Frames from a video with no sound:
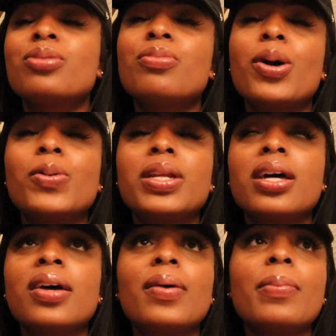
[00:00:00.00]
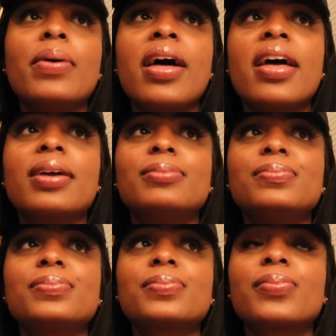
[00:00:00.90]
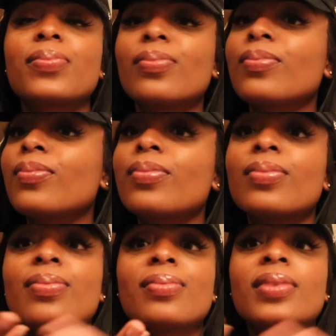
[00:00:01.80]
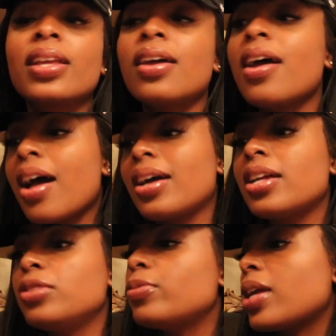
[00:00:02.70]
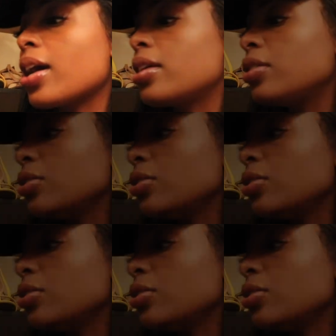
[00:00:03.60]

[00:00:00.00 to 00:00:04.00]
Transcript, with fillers: Corona, but I gotta do what I gotta